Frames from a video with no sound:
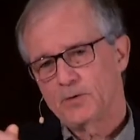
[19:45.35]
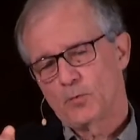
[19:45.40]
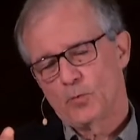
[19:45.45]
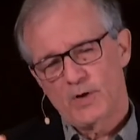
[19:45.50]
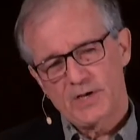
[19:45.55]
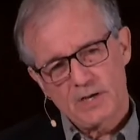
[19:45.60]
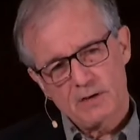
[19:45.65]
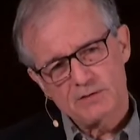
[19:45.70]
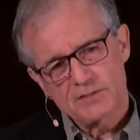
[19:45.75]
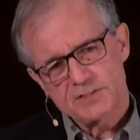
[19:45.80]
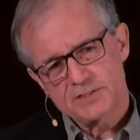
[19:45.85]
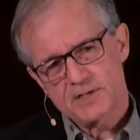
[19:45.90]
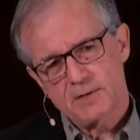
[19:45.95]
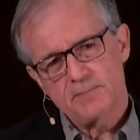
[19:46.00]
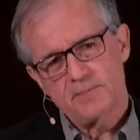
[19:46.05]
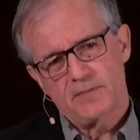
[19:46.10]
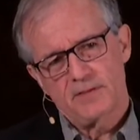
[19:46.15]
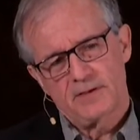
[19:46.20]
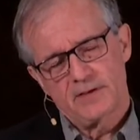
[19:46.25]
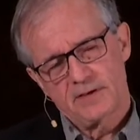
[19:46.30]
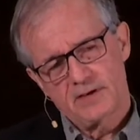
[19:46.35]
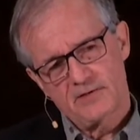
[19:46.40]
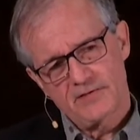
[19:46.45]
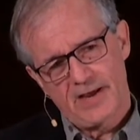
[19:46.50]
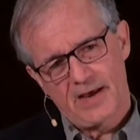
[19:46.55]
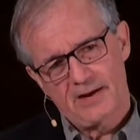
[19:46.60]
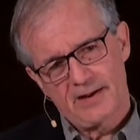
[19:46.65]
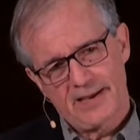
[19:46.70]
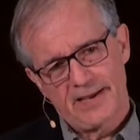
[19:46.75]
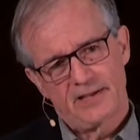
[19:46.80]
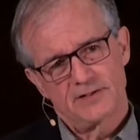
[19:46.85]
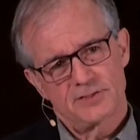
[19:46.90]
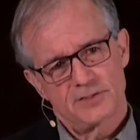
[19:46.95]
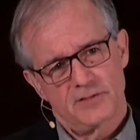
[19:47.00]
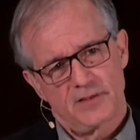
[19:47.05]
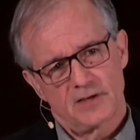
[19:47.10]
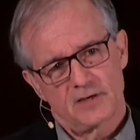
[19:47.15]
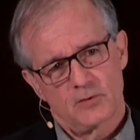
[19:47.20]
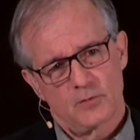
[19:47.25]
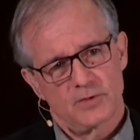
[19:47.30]
We know something of how to
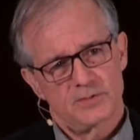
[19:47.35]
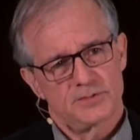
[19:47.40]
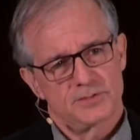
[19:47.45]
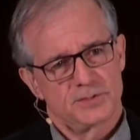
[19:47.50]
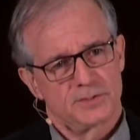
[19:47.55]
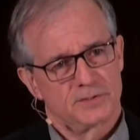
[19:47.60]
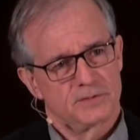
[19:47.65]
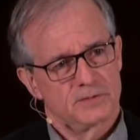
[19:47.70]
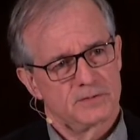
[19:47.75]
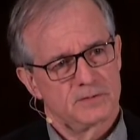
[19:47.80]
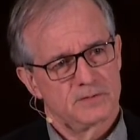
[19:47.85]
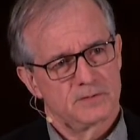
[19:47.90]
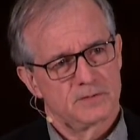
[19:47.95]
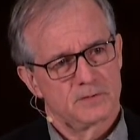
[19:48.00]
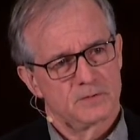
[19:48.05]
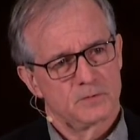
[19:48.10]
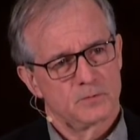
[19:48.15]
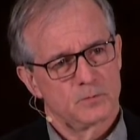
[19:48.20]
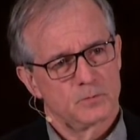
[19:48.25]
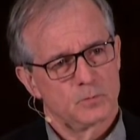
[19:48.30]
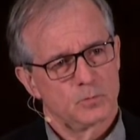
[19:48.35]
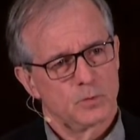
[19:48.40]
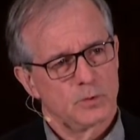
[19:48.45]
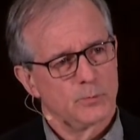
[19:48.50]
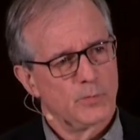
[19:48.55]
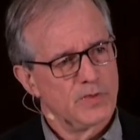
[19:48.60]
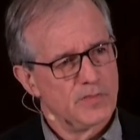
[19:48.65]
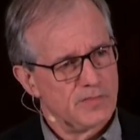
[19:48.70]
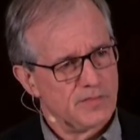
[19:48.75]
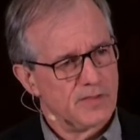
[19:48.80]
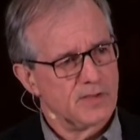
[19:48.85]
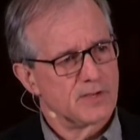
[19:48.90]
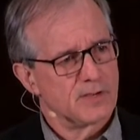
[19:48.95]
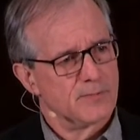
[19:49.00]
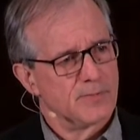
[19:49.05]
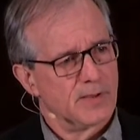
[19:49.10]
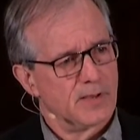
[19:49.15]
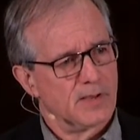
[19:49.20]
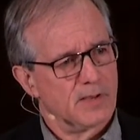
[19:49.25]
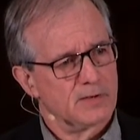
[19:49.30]
answer that question when we think
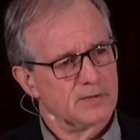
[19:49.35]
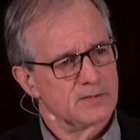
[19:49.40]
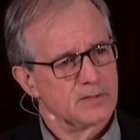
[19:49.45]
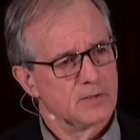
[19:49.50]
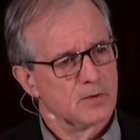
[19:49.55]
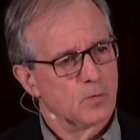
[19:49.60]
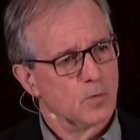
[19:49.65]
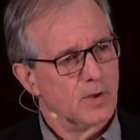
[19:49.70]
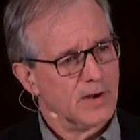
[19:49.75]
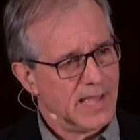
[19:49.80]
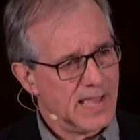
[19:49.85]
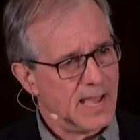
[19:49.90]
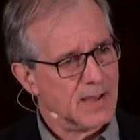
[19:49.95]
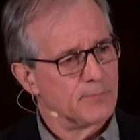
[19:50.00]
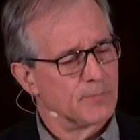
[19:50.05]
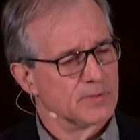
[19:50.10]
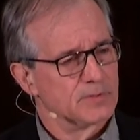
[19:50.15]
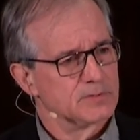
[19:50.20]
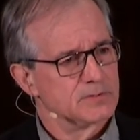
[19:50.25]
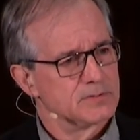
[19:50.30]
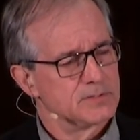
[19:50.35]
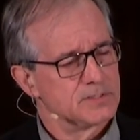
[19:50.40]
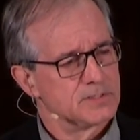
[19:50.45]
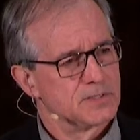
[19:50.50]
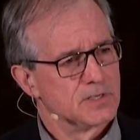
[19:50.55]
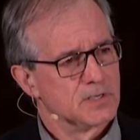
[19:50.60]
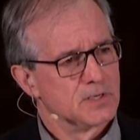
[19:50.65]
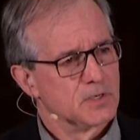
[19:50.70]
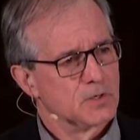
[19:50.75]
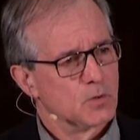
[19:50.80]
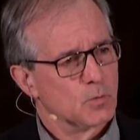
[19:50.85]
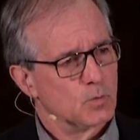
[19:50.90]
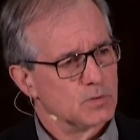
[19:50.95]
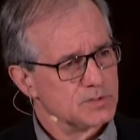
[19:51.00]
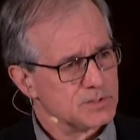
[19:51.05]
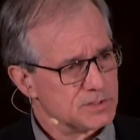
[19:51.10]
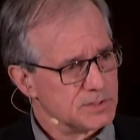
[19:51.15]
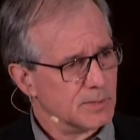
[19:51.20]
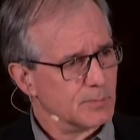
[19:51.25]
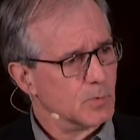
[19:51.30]
about what happens
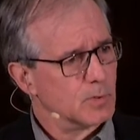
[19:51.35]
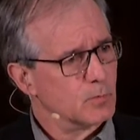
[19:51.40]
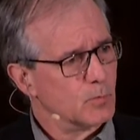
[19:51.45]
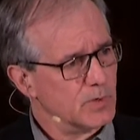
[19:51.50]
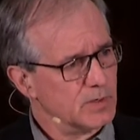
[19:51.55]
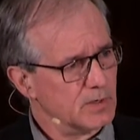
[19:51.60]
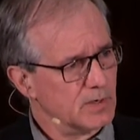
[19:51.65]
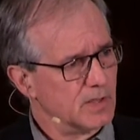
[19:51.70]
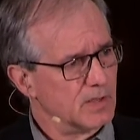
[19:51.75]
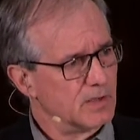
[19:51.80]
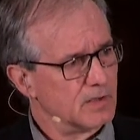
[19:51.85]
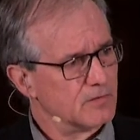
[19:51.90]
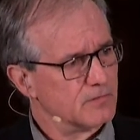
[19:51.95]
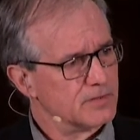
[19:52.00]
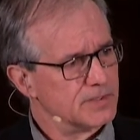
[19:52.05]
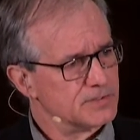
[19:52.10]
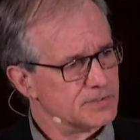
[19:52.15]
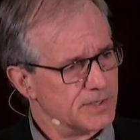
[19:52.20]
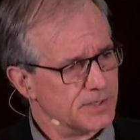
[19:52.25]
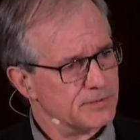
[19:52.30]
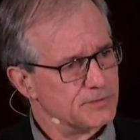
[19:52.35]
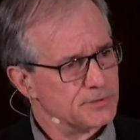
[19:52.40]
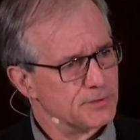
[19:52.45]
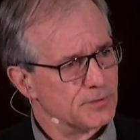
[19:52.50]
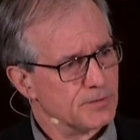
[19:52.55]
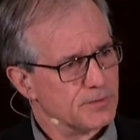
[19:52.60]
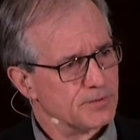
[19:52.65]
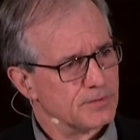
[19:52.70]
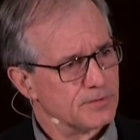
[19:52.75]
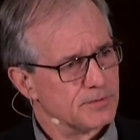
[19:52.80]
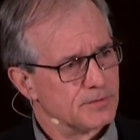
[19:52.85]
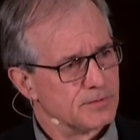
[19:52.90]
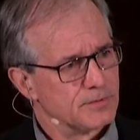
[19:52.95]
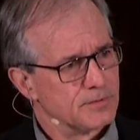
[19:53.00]
when someone we love is injured.